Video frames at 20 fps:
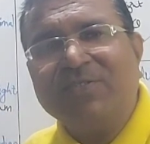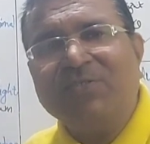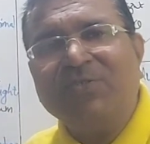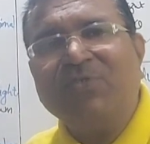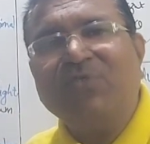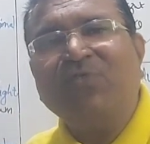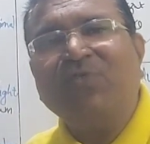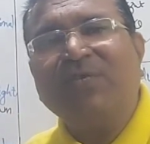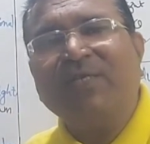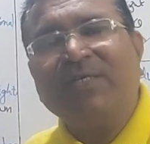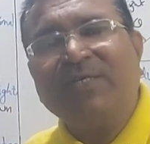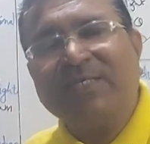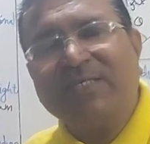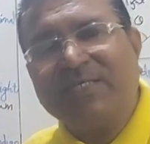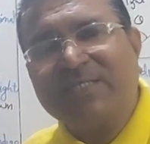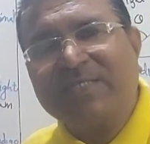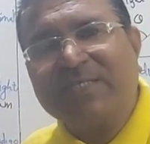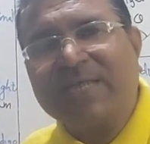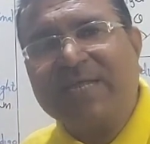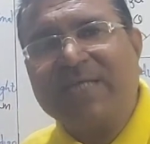to
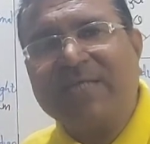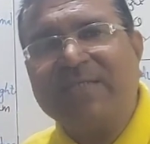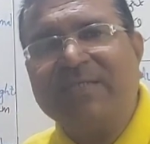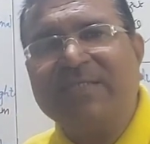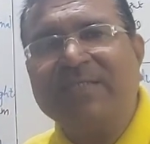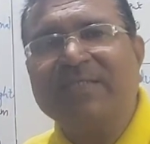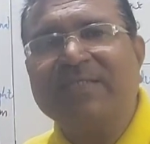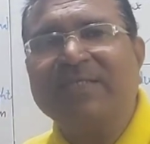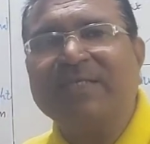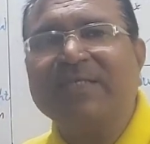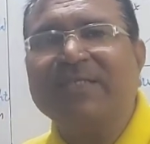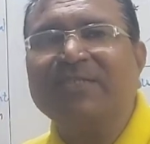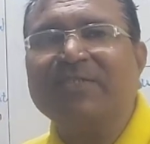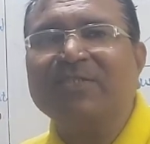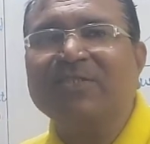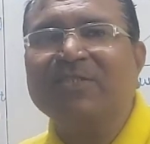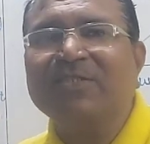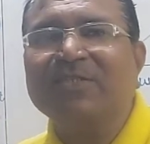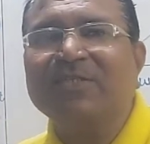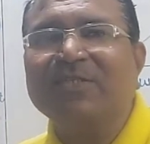understand this
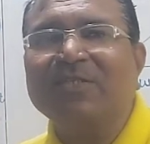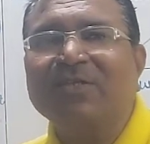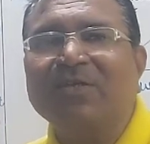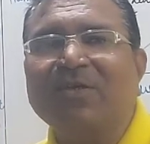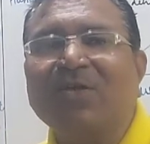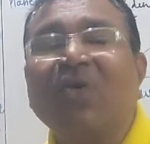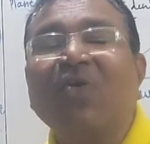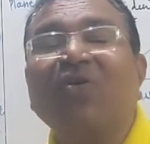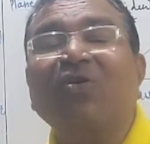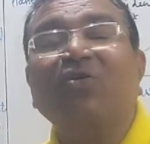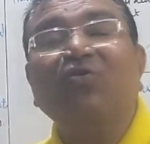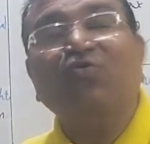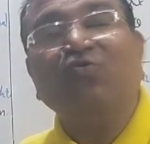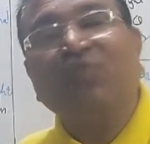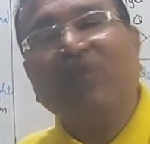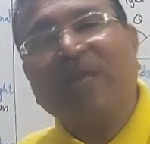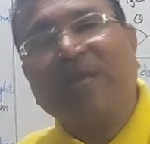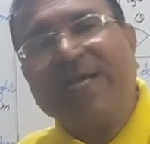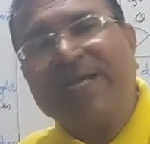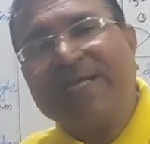lecture or to
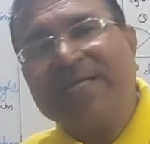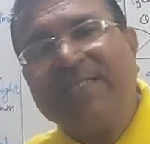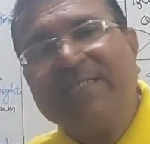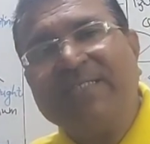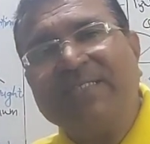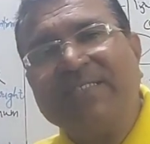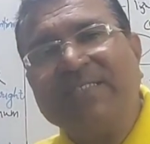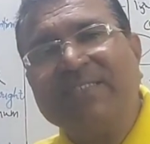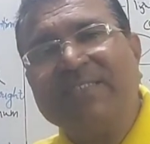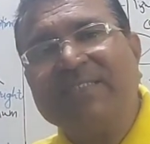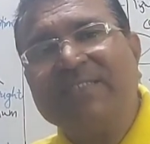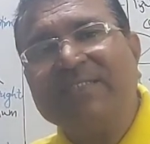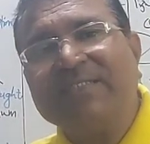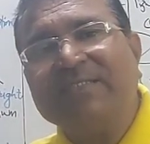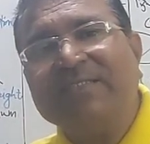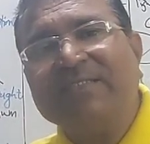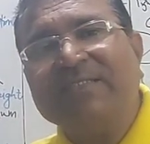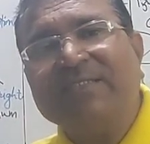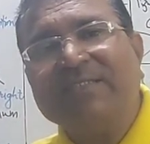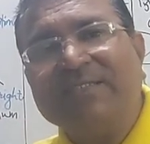write these
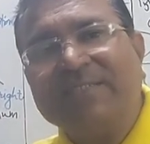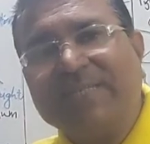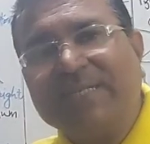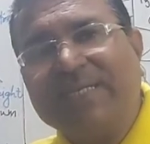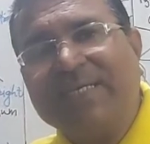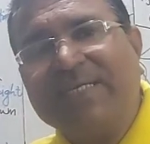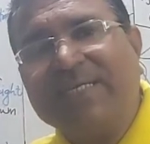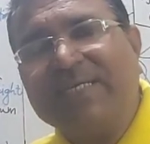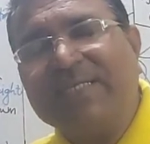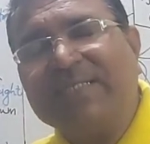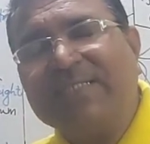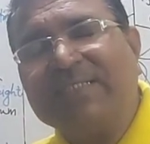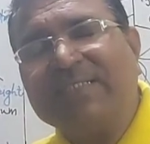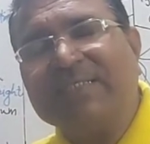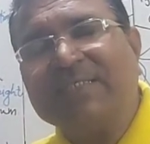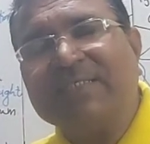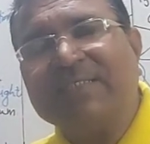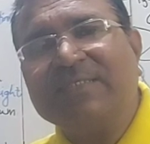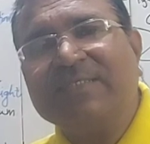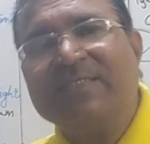
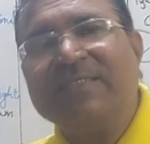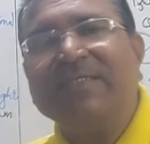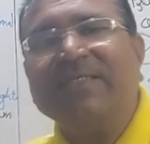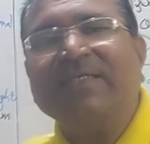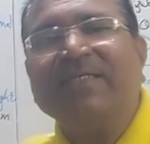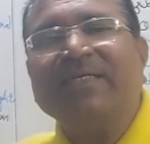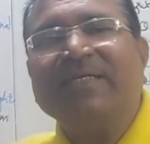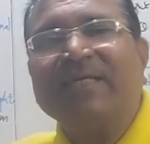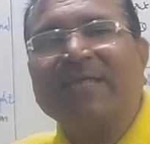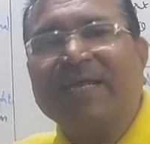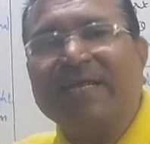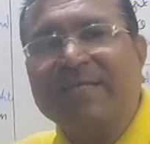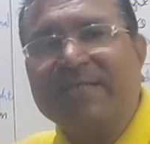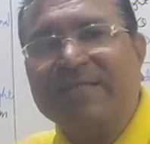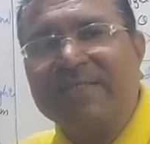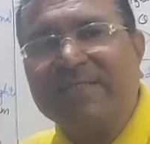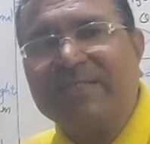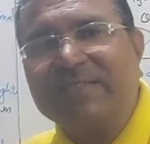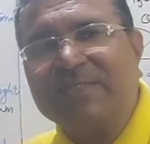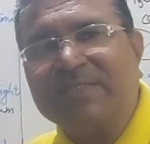sentences, write
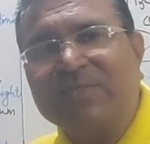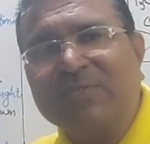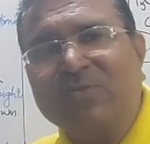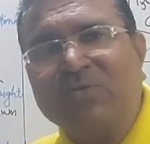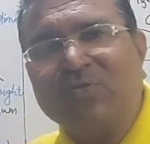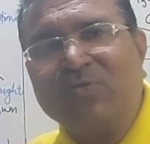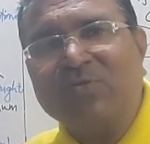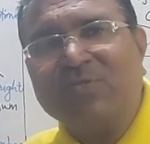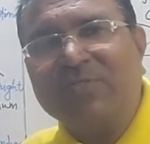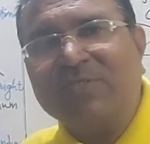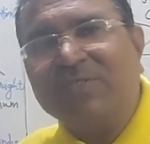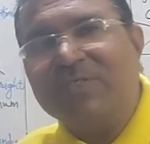this note